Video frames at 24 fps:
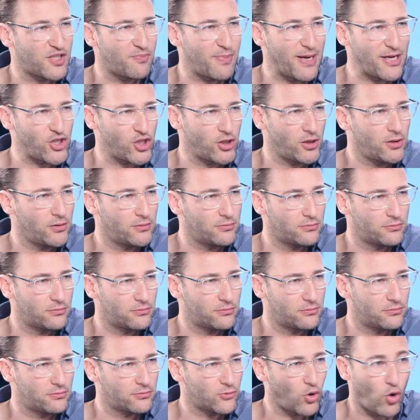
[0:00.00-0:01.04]
special
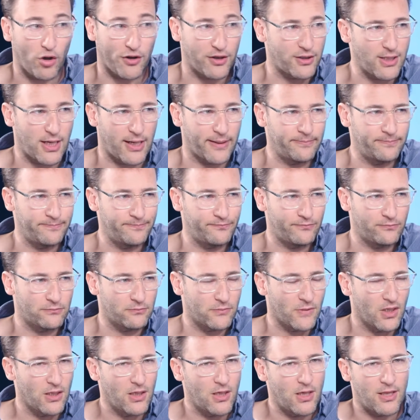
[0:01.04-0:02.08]
all the time.
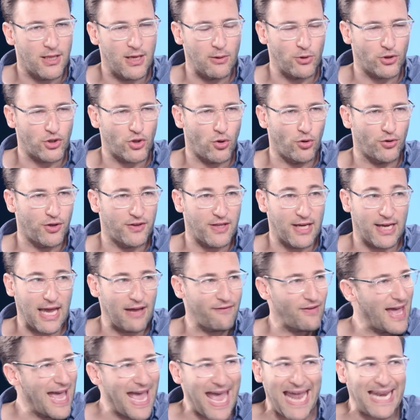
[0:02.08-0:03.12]
They were told that they could
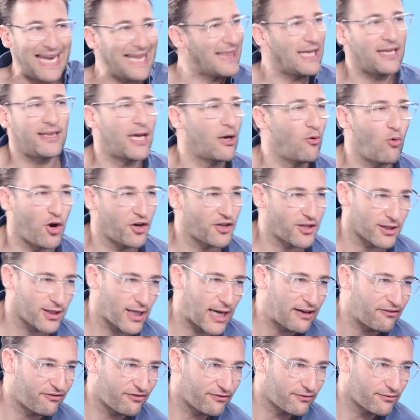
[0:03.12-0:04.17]
have anything they want in
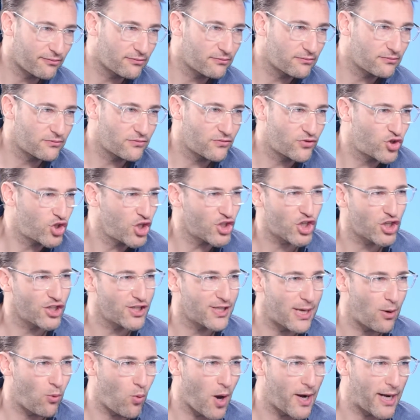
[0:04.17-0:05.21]
life, just
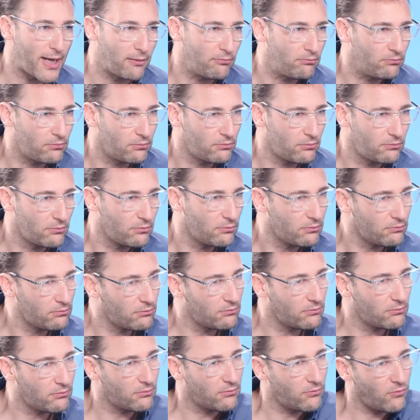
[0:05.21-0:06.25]
because they want it,
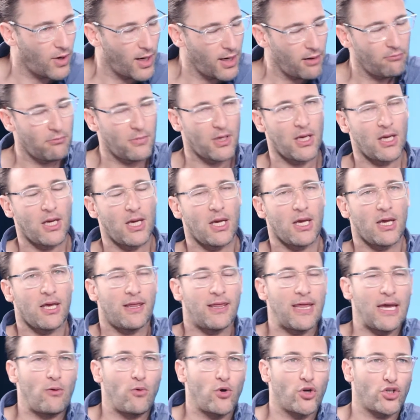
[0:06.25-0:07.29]
right?
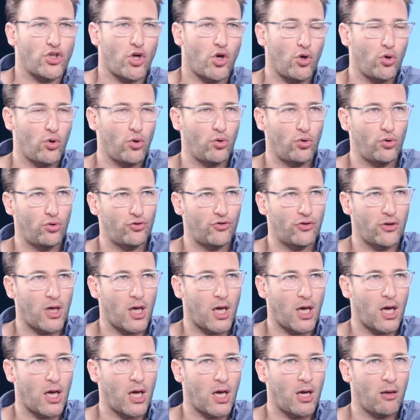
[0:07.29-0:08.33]
They were told,
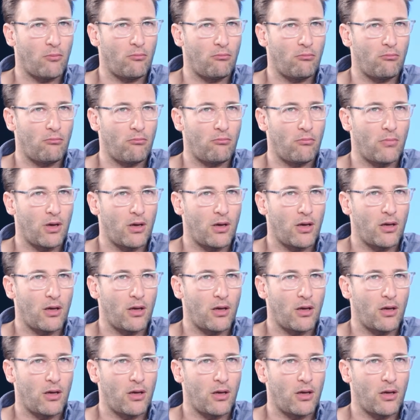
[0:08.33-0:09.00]
some